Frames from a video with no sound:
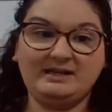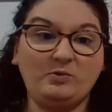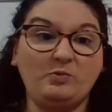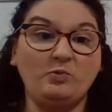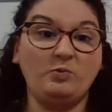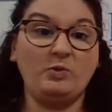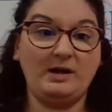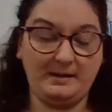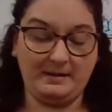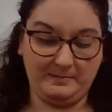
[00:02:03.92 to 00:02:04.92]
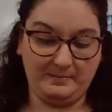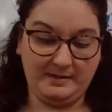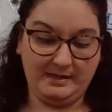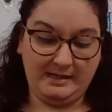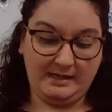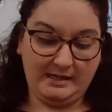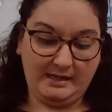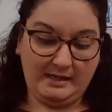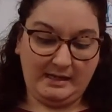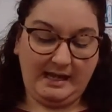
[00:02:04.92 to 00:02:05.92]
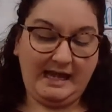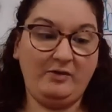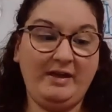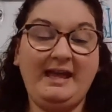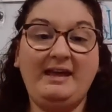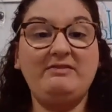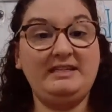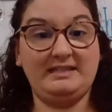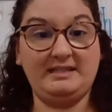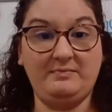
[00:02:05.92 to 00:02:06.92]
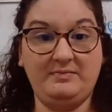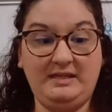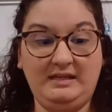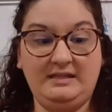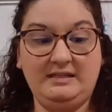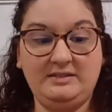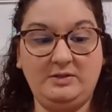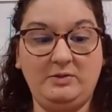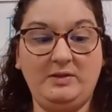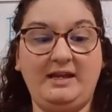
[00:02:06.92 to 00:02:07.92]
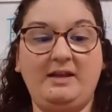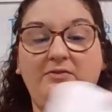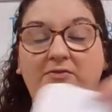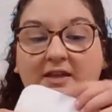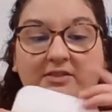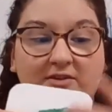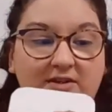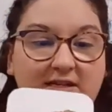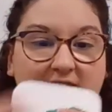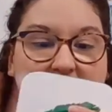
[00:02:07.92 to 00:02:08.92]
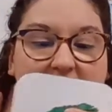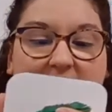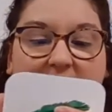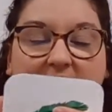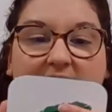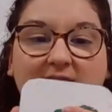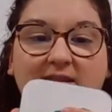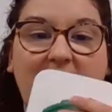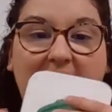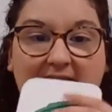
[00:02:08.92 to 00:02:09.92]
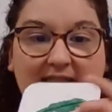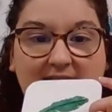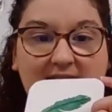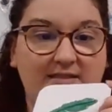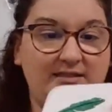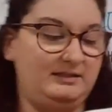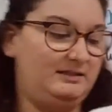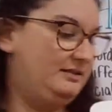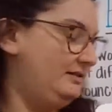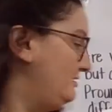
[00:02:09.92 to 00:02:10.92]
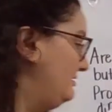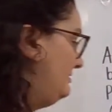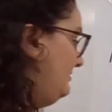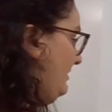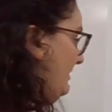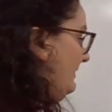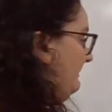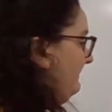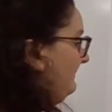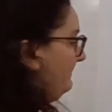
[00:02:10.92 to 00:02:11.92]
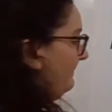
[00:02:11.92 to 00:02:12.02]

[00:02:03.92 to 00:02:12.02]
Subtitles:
in how heavy something is. So like a feather is light. Okay.